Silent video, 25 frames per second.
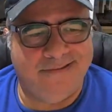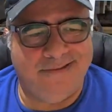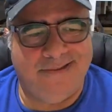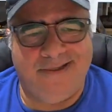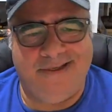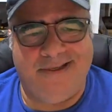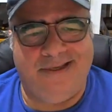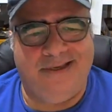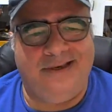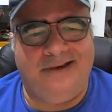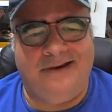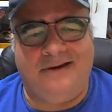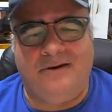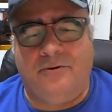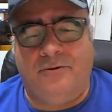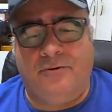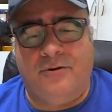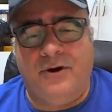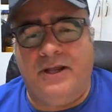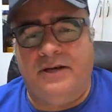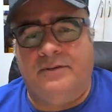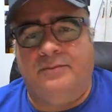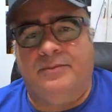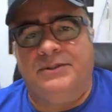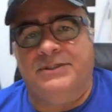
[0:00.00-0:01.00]

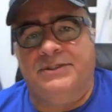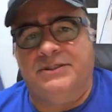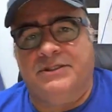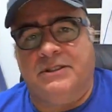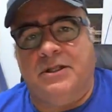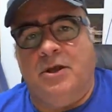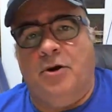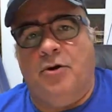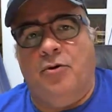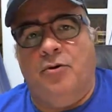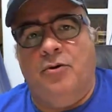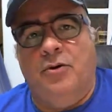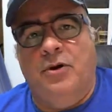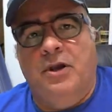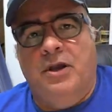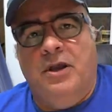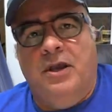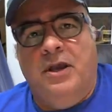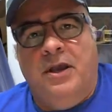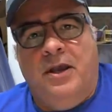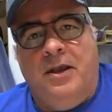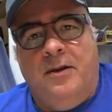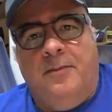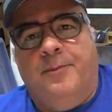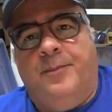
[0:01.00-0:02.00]
incredibly slow.
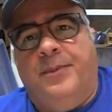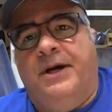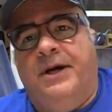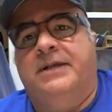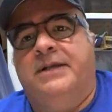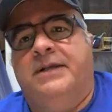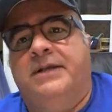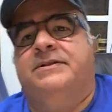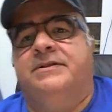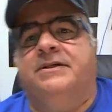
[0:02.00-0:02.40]
But